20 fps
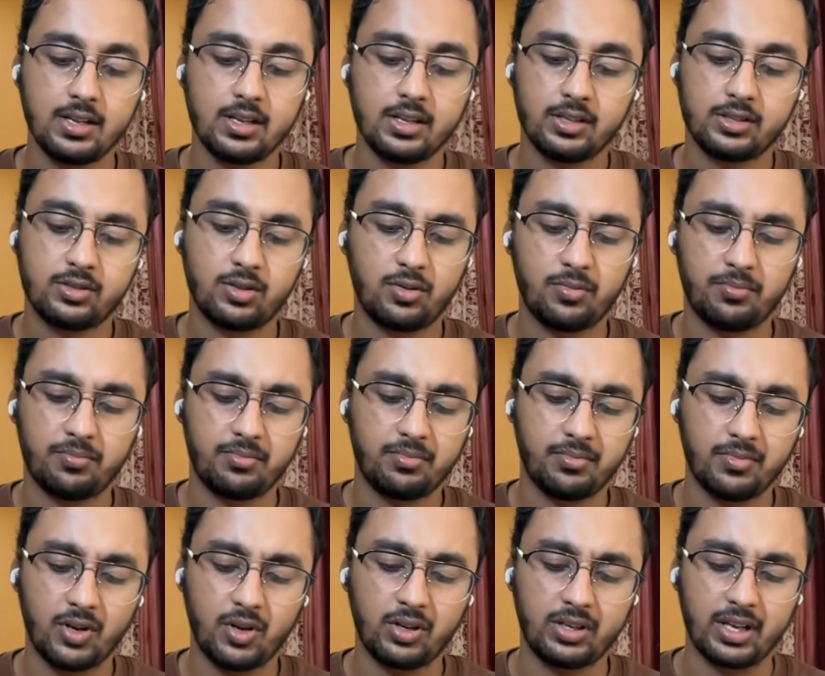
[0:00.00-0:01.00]
So
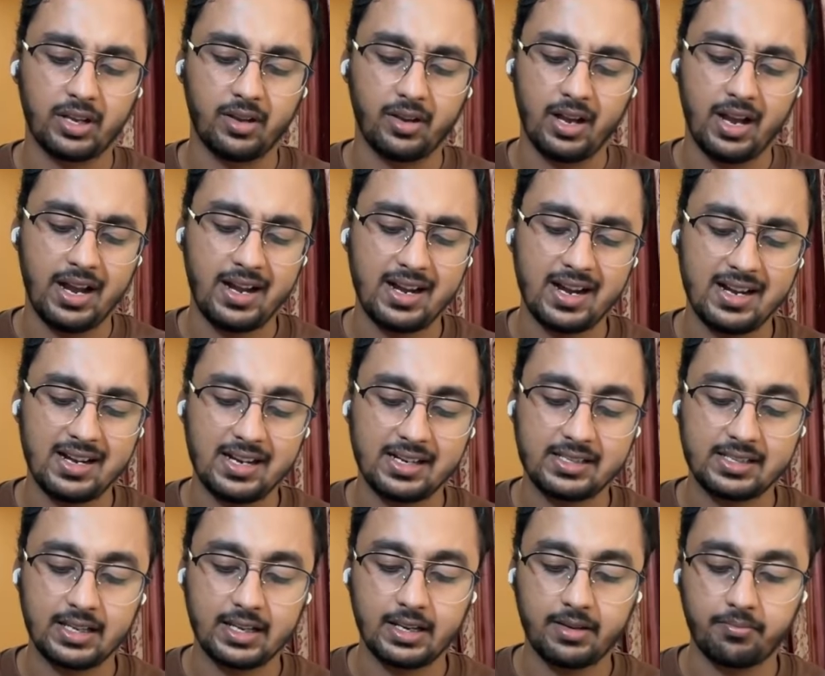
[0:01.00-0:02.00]
okay, and let's
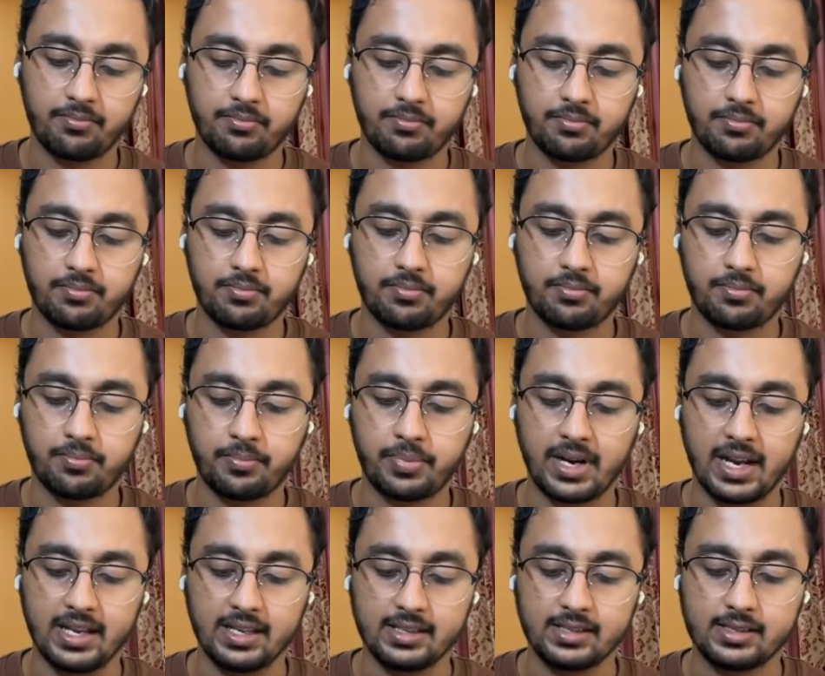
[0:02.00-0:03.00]
say
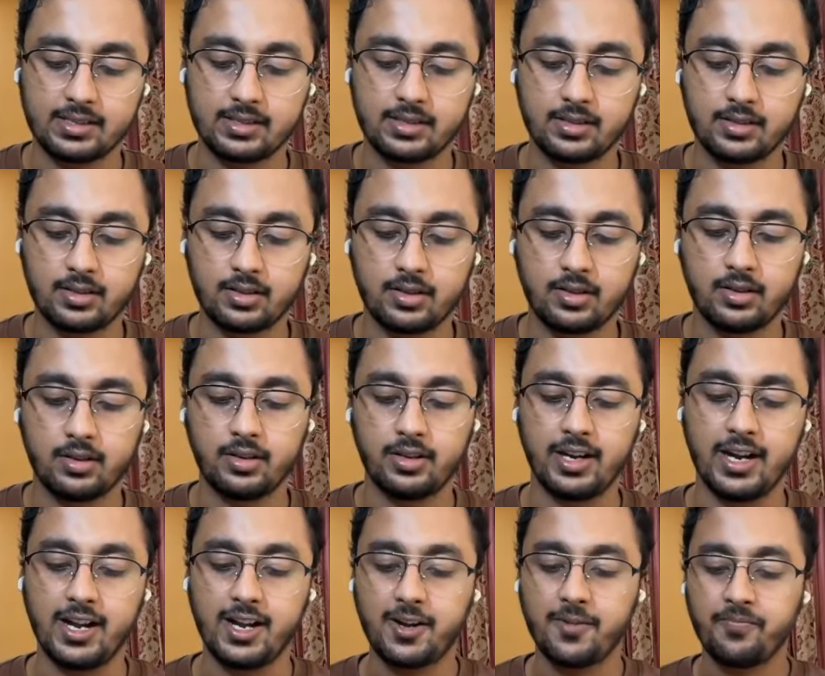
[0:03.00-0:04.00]
price,
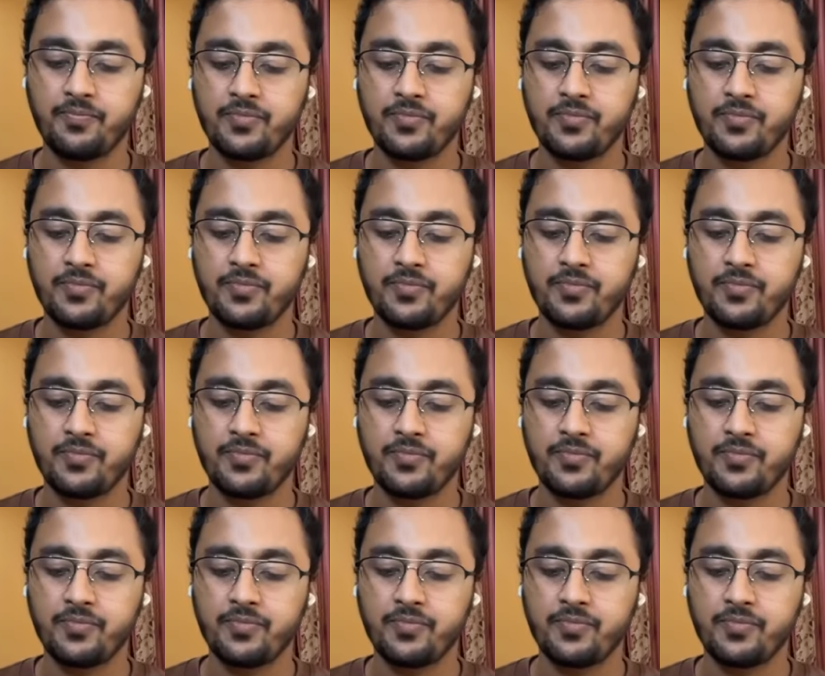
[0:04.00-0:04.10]
right?